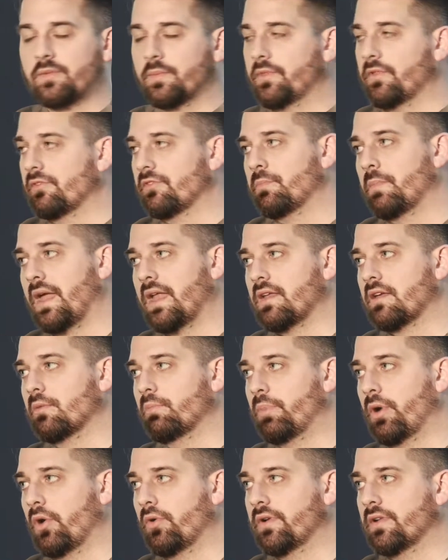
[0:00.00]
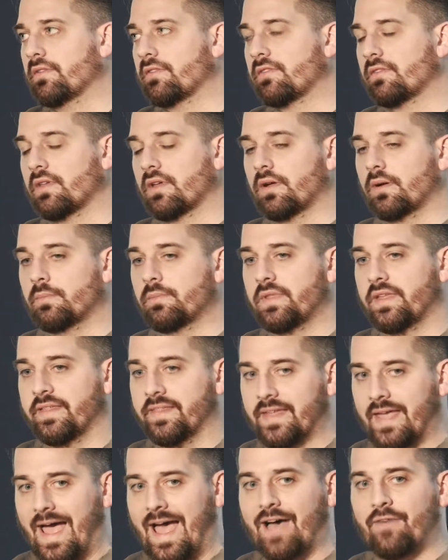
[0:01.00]
those main components
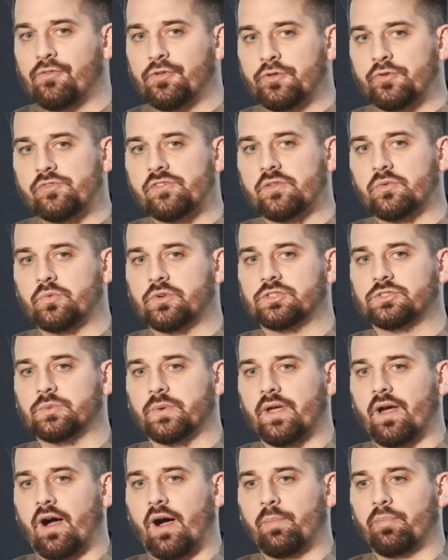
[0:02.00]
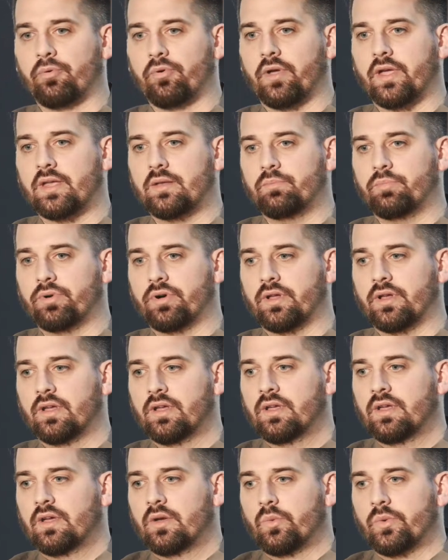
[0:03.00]
and the avenues in which we operate. But
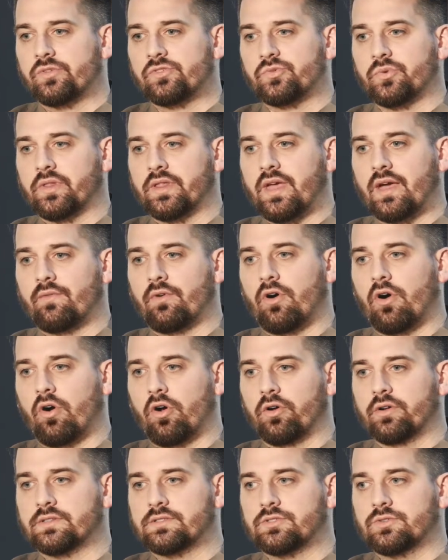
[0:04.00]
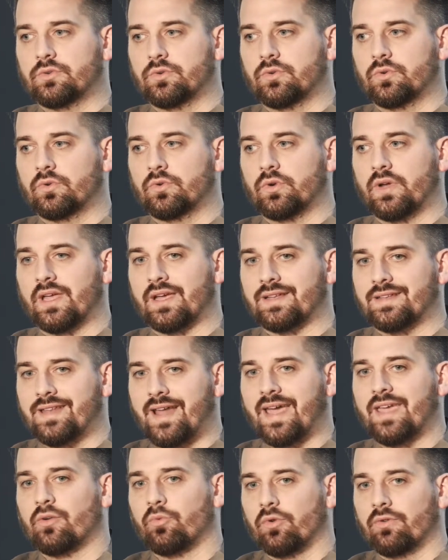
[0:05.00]
we just really have a heart to
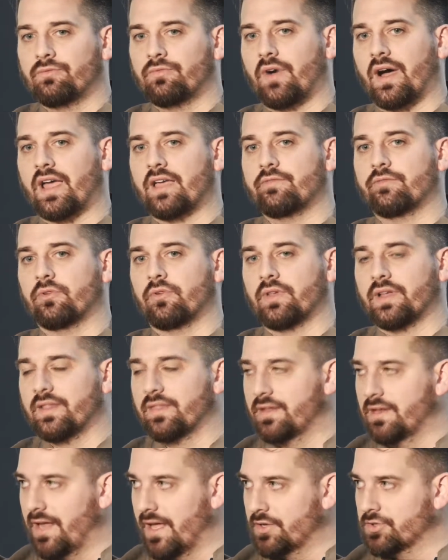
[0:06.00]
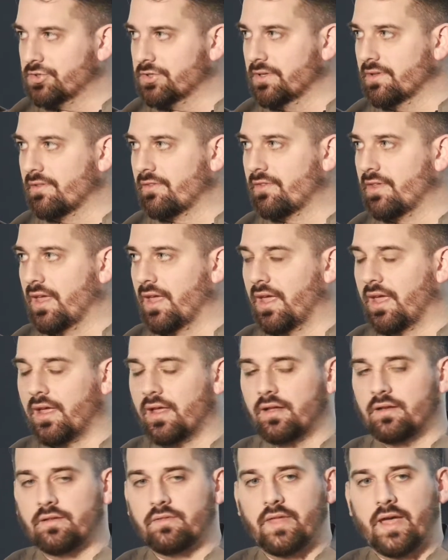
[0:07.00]
ignite revival in the nations,
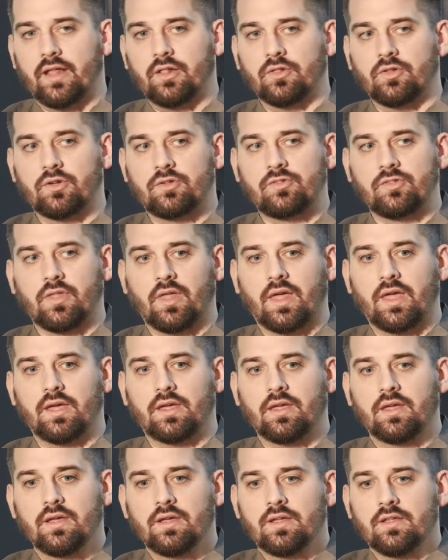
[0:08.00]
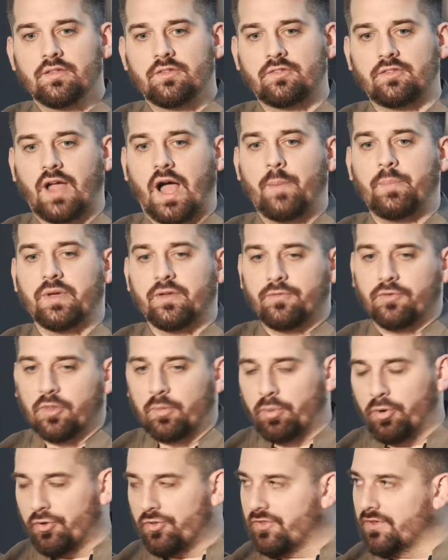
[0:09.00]
and that looks like stopping for
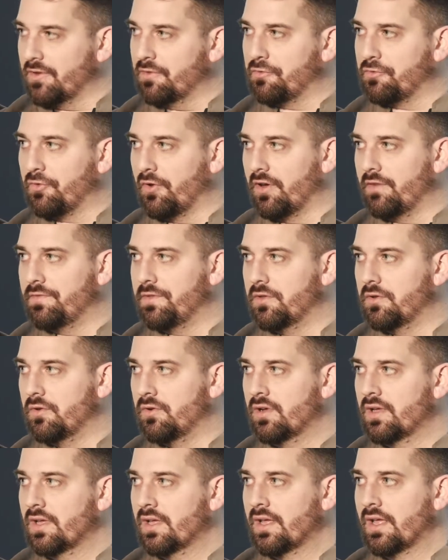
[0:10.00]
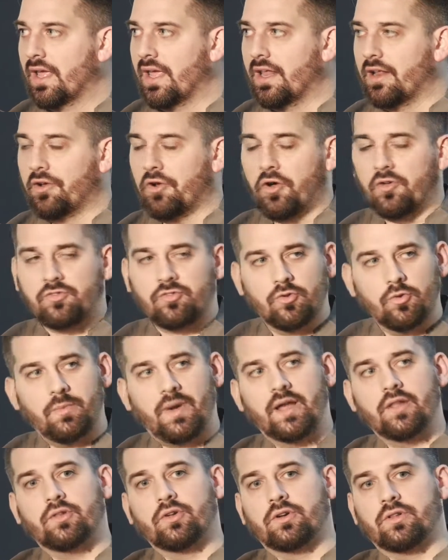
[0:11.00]
the person in front of you, and it also
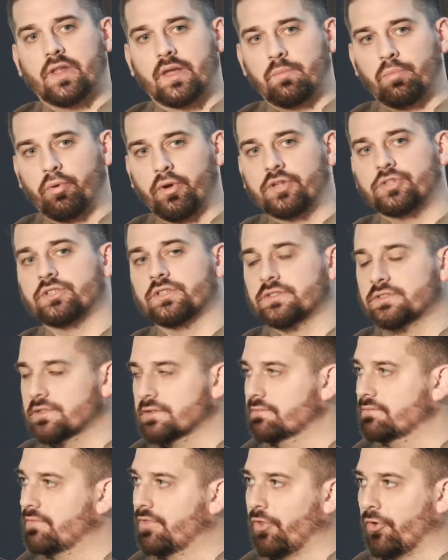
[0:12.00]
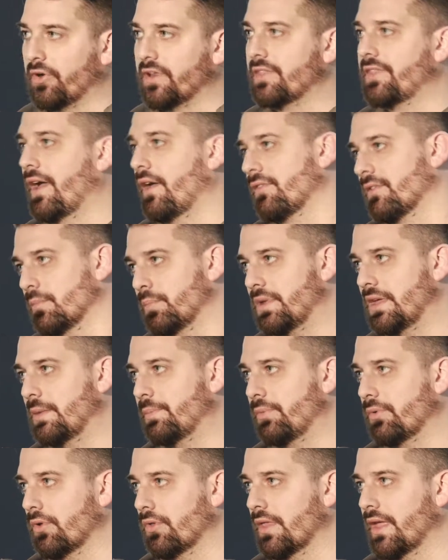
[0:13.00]
might look like preaching to 30,000
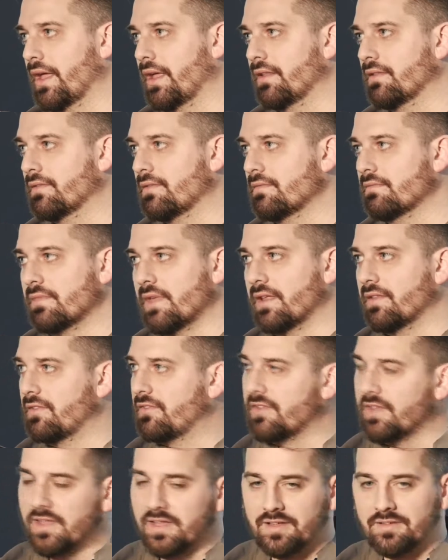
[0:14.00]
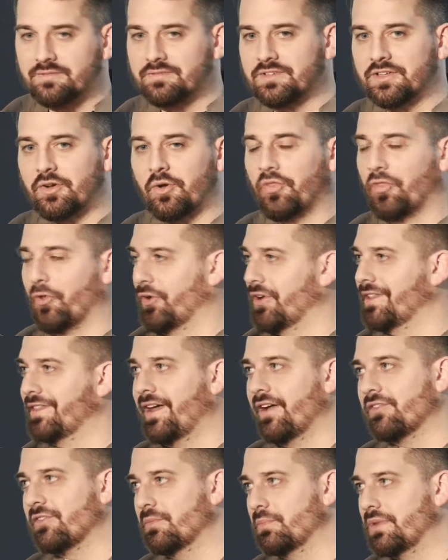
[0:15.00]
people and seeing
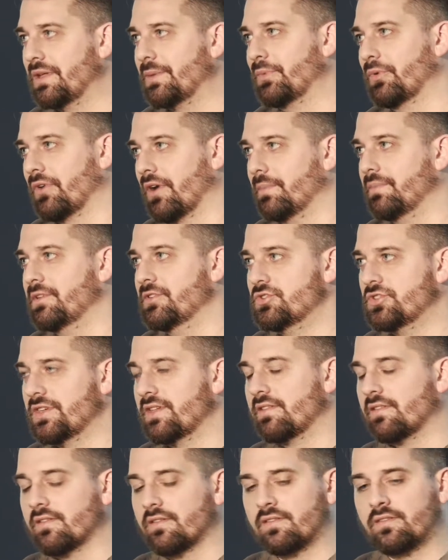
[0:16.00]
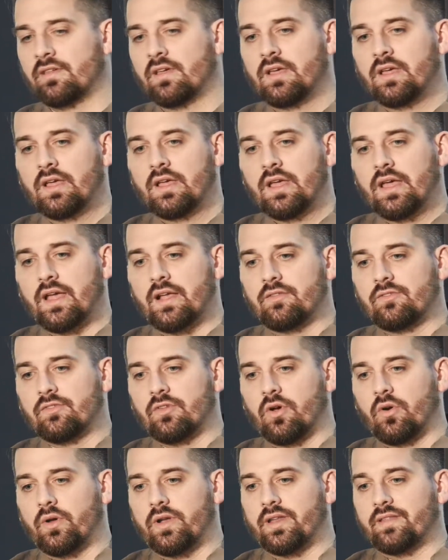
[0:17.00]
30,000 people come to Jesus.
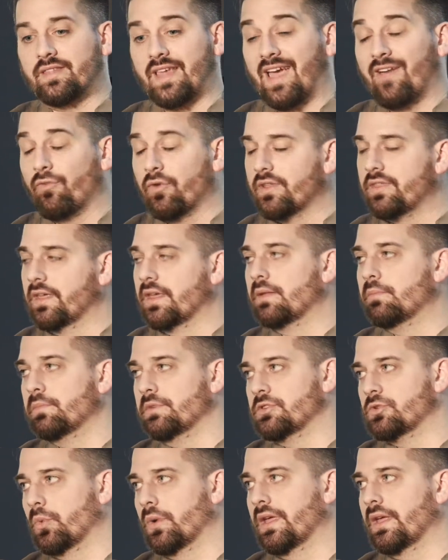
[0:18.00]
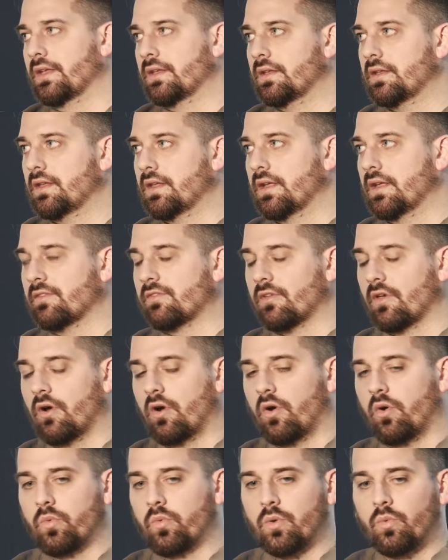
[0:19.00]
Sure. And it's everything in between. Right. And
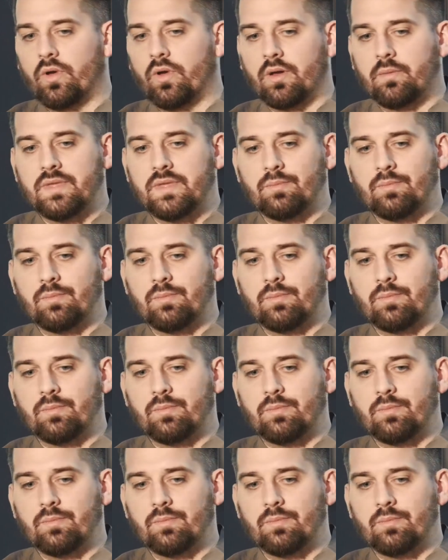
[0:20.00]
so we want to meet